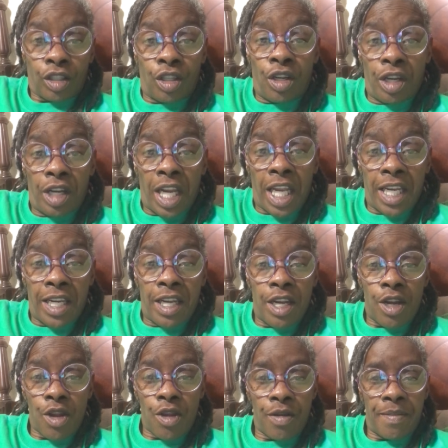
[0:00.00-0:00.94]
Good
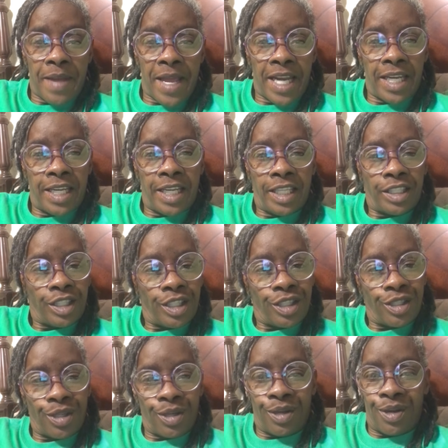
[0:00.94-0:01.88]
evening, everybody. This
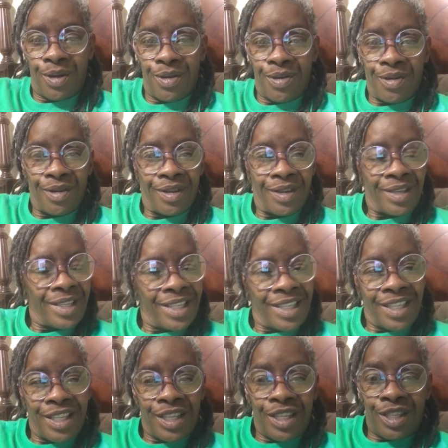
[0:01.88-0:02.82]
is your girl.
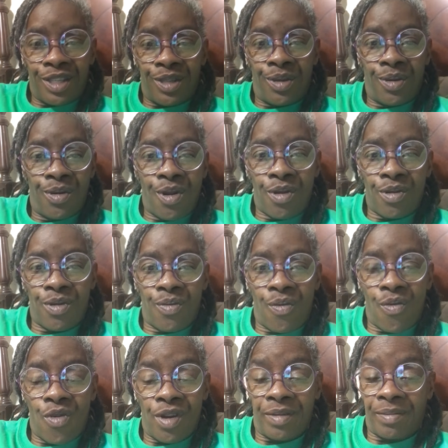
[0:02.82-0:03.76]
You know the
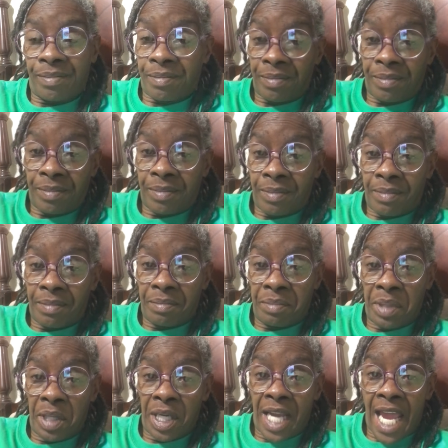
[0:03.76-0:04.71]
one.
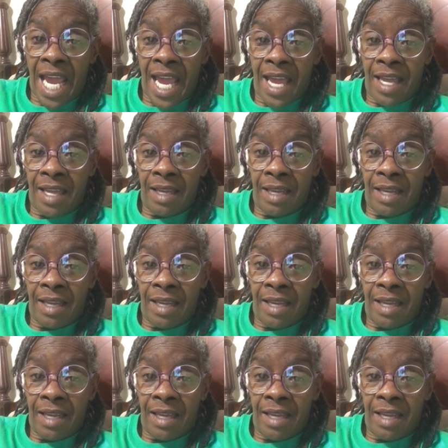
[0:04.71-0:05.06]
Boogie.